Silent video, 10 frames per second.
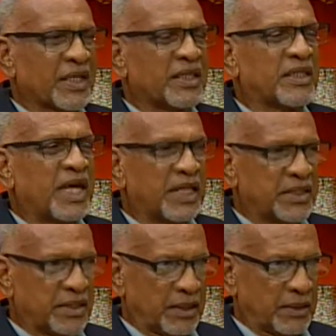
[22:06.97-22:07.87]
That
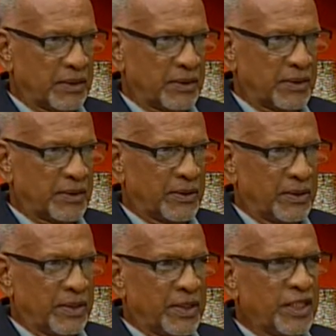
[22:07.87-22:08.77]
day,
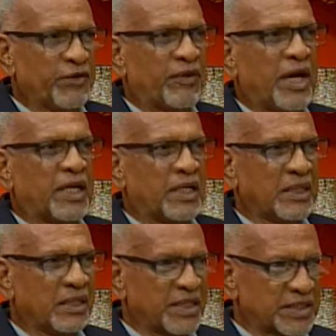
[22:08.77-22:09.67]
if I had
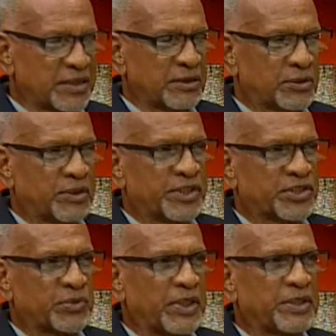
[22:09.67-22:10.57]
listened to these
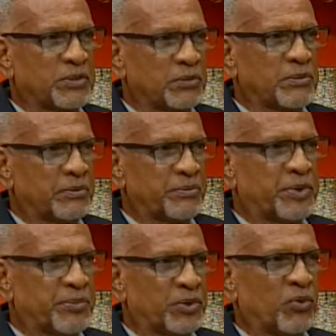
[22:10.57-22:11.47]
22
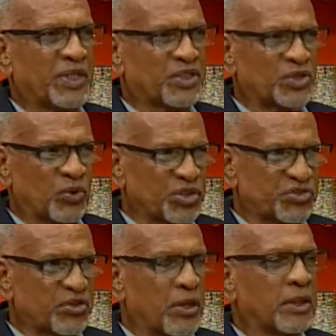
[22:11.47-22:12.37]
people who were so
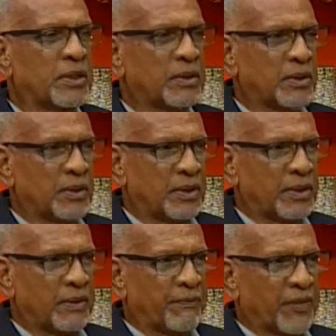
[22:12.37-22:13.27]
strong,
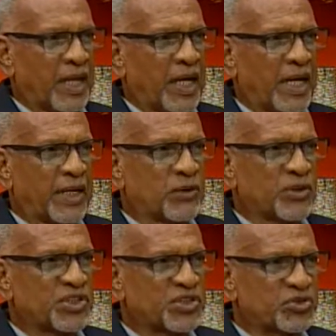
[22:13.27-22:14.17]
and I had
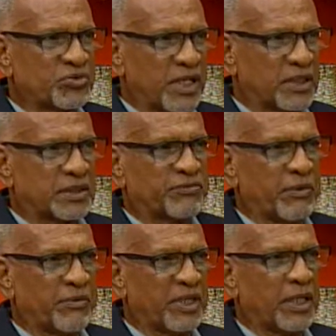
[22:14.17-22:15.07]
gone straight
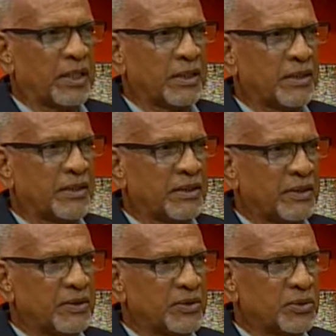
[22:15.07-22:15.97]
from there
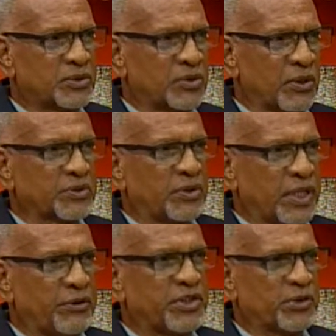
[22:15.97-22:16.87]
to talk to
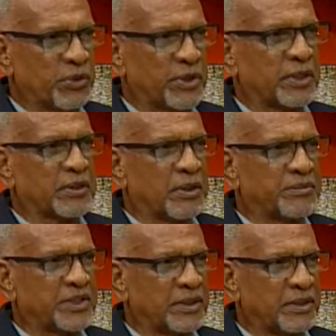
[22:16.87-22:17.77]
Henry Giraudy on
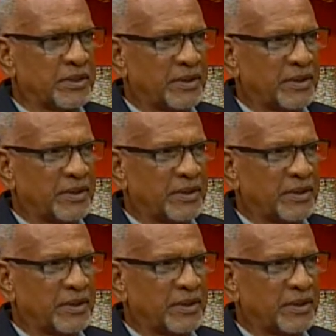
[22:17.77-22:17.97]
Compton,